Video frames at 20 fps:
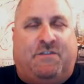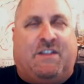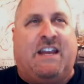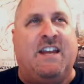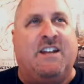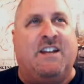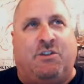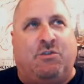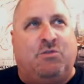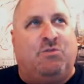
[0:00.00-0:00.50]
they
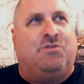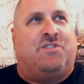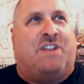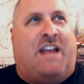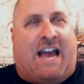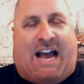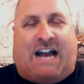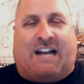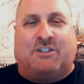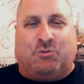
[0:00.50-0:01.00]
had used
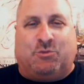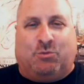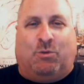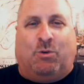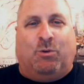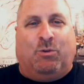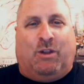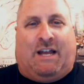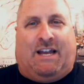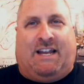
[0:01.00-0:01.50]
the
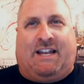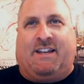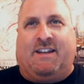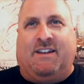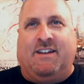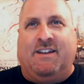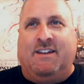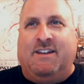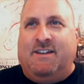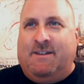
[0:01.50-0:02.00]
actual
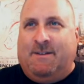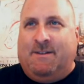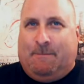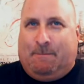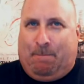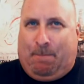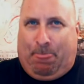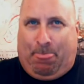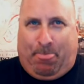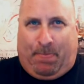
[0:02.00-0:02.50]
like
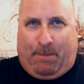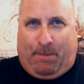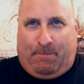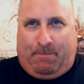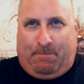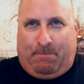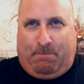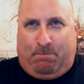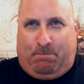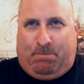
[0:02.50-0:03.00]

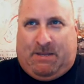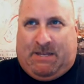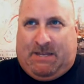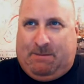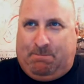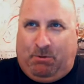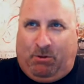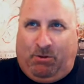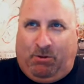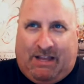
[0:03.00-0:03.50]

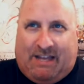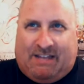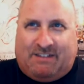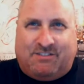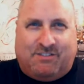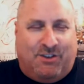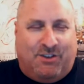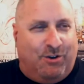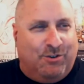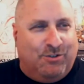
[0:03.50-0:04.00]
people
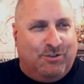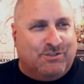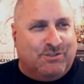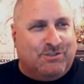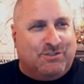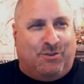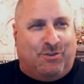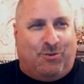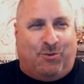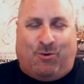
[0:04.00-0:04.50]
as
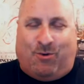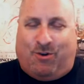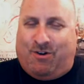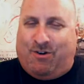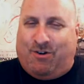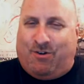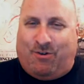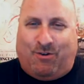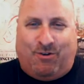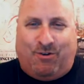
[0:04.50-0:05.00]
ghosts
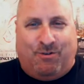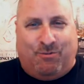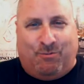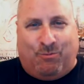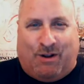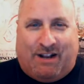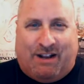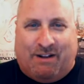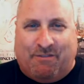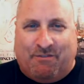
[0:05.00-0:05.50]
or
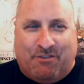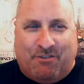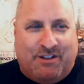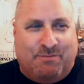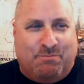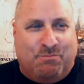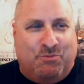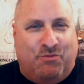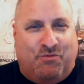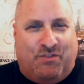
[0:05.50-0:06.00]
whatever in
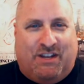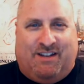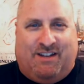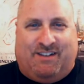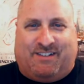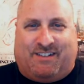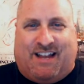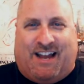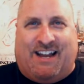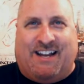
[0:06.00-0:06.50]
the movie,
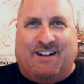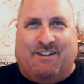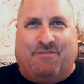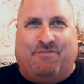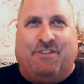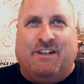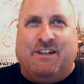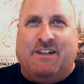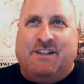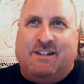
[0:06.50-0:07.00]
and kind
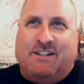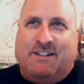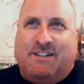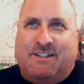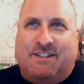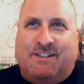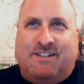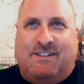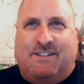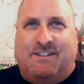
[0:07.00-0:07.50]
of
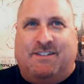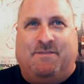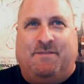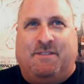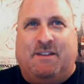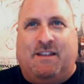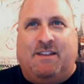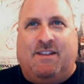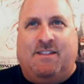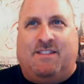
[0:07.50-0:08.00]

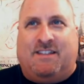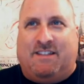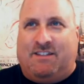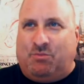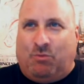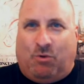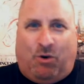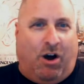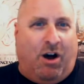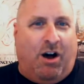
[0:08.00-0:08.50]

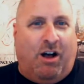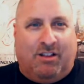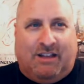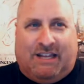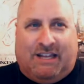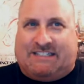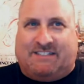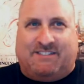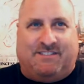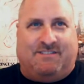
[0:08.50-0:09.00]
these were
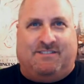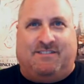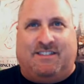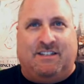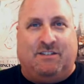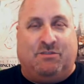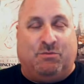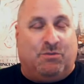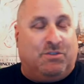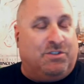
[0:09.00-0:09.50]

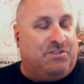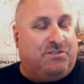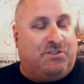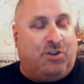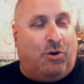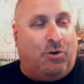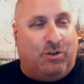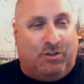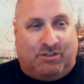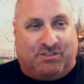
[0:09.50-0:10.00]

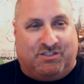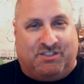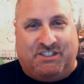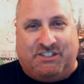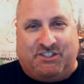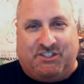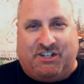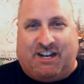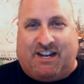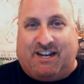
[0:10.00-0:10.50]
total
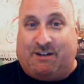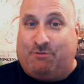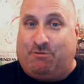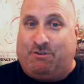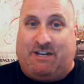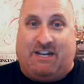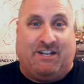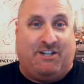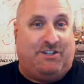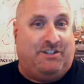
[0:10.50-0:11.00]
CGI
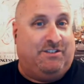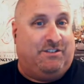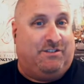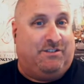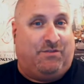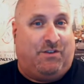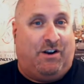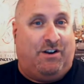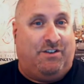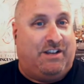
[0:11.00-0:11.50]
creations
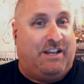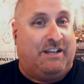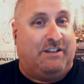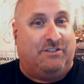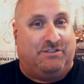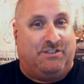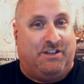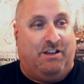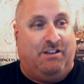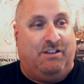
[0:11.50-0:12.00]
as far as I
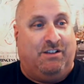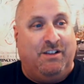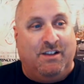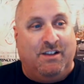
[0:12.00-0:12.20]
could ell.